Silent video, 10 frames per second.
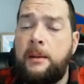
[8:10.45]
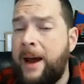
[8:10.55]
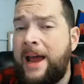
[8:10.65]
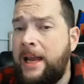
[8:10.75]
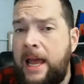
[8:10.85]

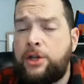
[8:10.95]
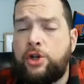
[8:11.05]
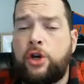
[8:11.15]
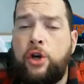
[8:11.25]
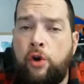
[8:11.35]
by
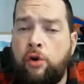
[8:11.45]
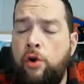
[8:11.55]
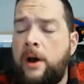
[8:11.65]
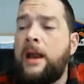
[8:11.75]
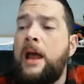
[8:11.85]
nature,
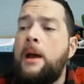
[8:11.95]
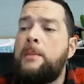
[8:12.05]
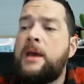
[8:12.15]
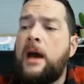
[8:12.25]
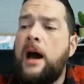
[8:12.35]
congruent
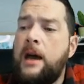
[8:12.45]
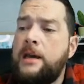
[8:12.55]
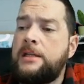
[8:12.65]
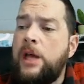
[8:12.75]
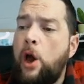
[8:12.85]

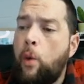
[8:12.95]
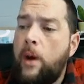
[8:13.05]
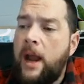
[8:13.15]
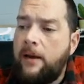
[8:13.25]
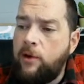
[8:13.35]
because
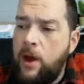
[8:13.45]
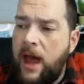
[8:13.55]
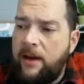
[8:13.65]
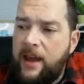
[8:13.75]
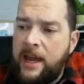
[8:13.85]
whenever you
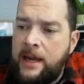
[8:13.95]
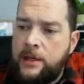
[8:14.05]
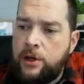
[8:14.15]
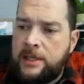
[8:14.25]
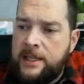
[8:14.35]
have
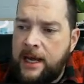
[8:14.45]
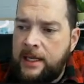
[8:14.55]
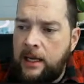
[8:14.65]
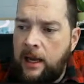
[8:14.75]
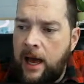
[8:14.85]

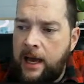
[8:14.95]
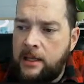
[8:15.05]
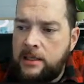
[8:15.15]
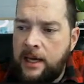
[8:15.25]
intersecting lines,